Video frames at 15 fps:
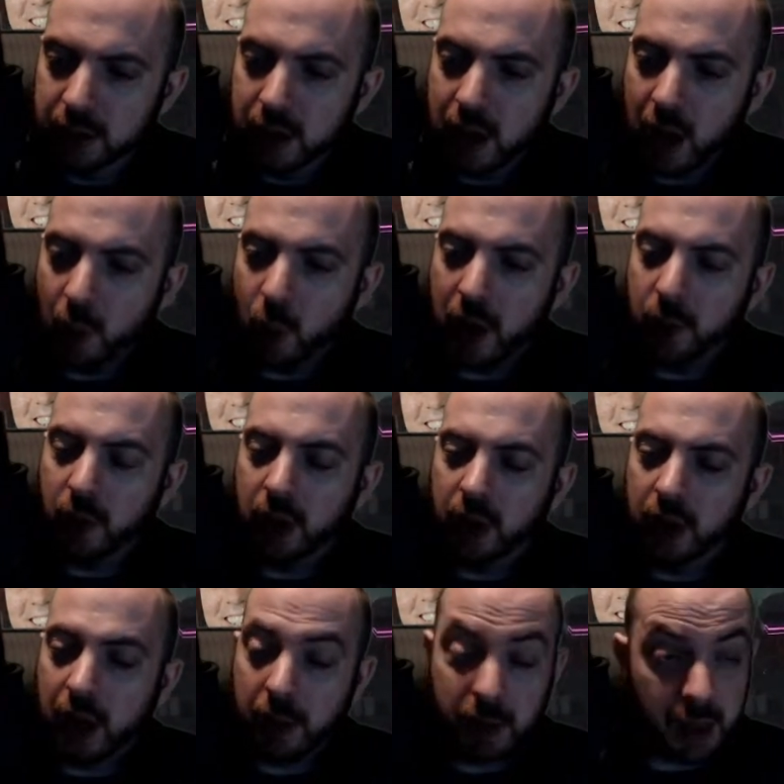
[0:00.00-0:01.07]
When will...
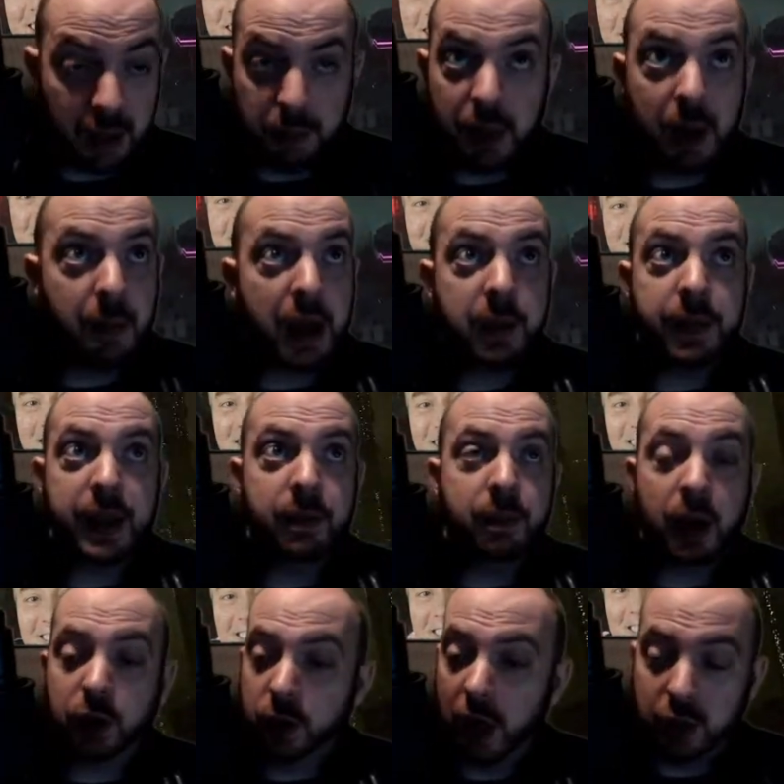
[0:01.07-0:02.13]
And there may be
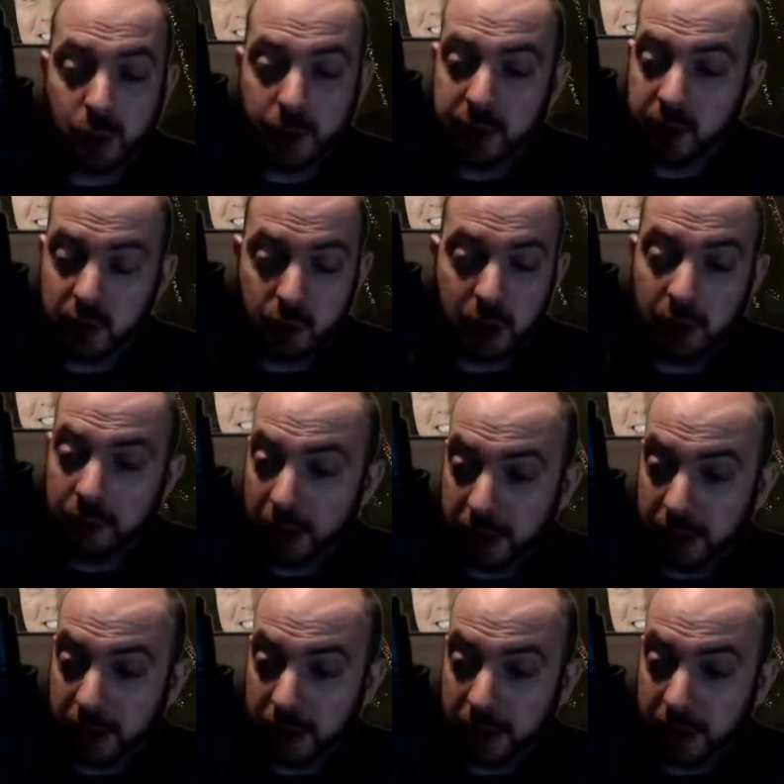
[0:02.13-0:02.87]
much larger ones as well. I